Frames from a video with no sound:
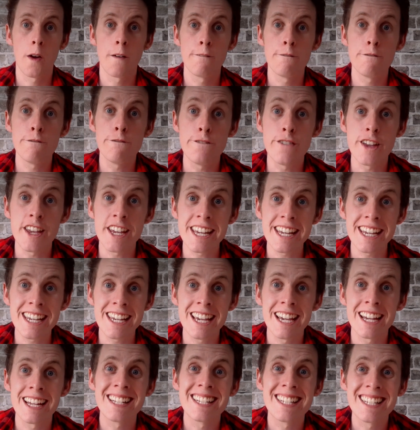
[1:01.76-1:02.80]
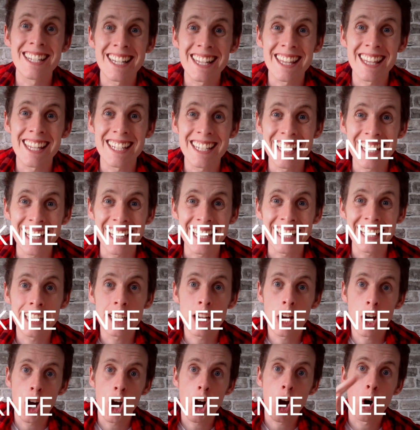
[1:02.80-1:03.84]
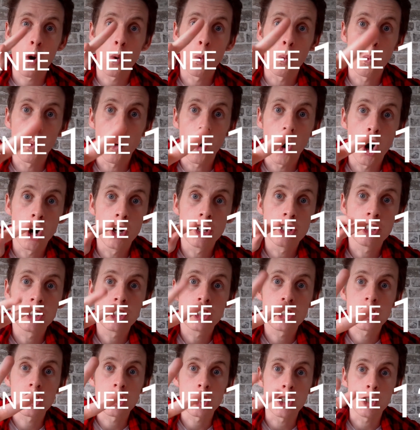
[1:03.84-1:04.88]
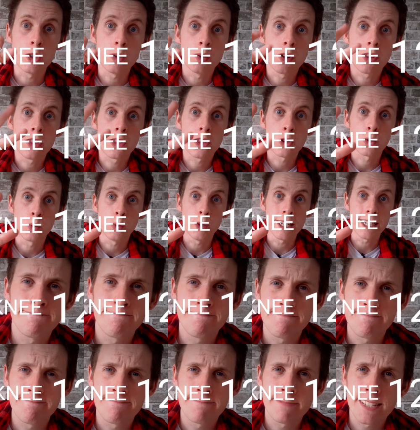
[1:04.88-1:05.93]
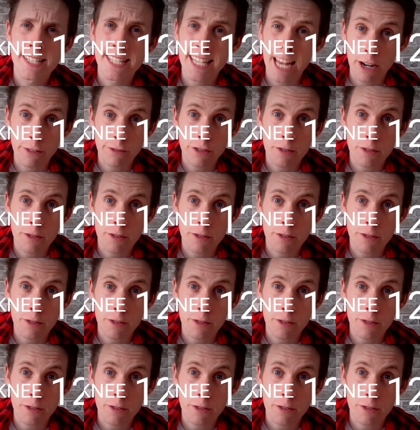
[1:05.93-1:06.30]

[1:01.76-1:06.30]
V to the knee, 1, 2, 3. Sound